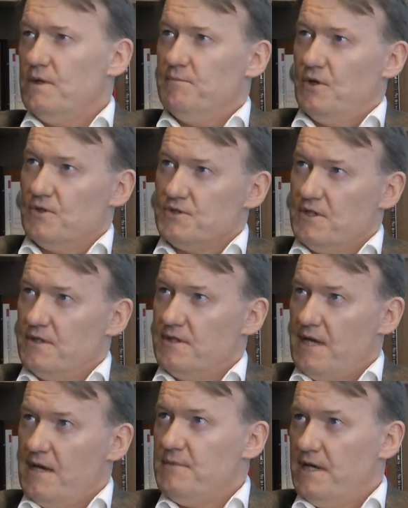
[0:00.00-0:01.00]

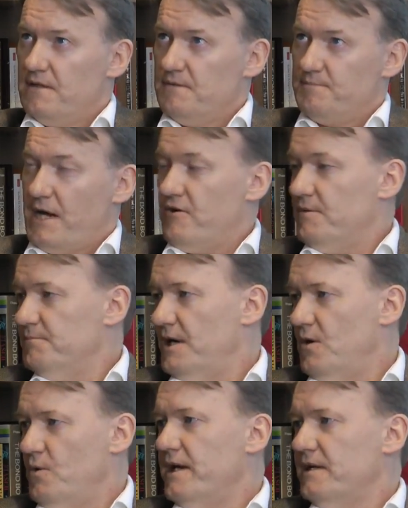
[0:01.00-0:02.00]
Barratt and
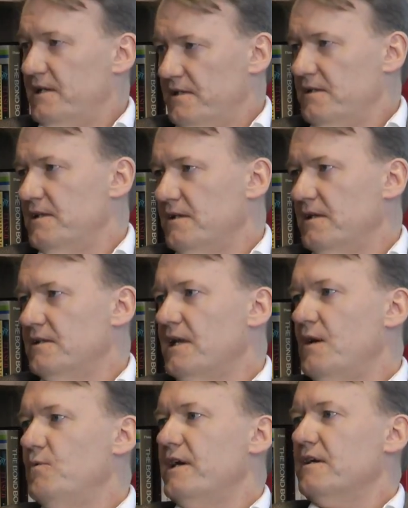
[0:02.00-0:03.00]
Bellway in
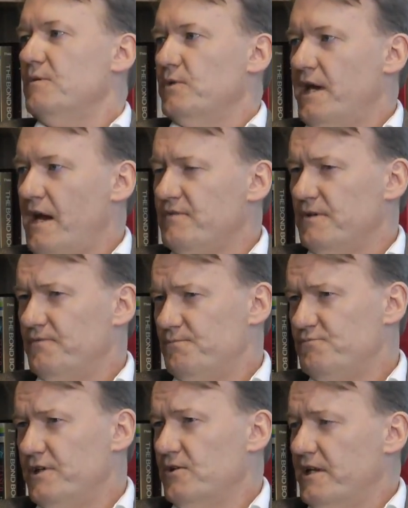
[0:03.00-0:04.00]
that way, and we have a
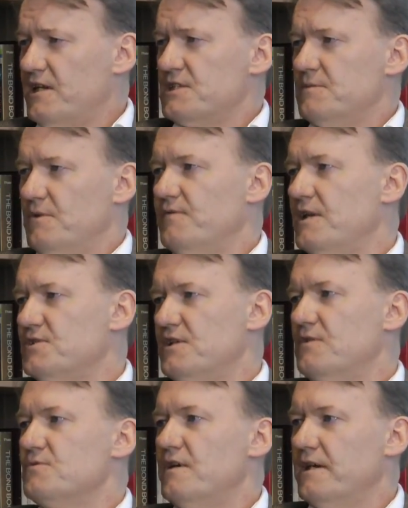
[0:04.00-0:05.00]
pretty good estimate of their
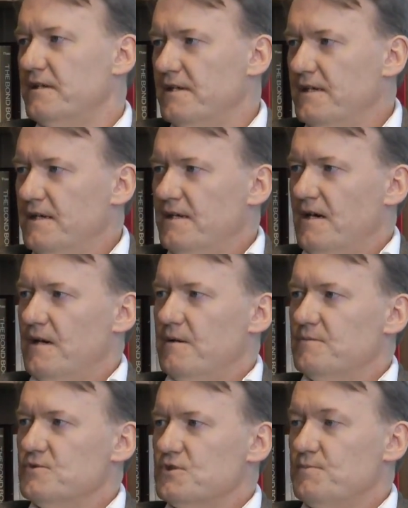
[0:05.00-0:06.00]
sales rate.
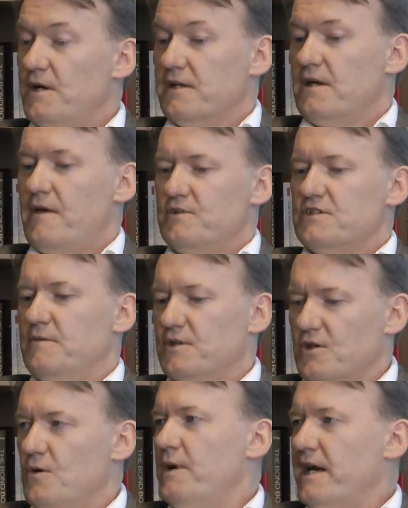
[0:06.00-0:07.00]
Just by every time you
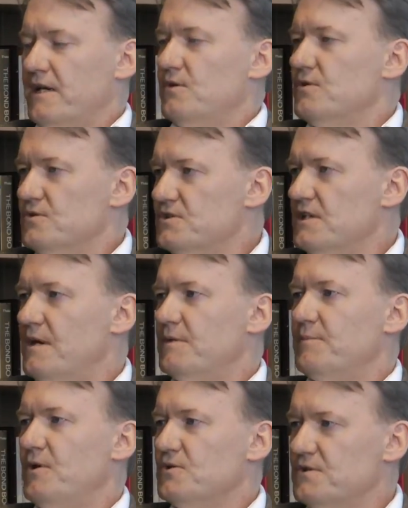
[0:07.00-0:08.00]
go back, you can see how
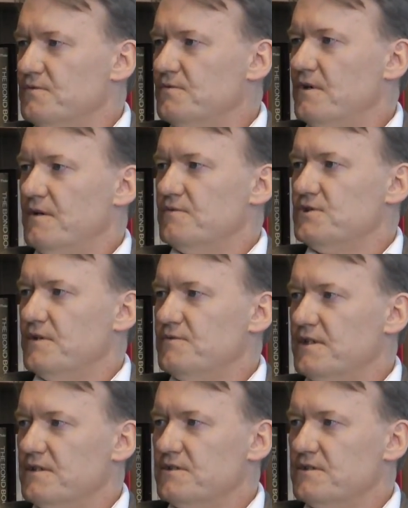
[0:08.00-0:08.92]
many plots have shifted.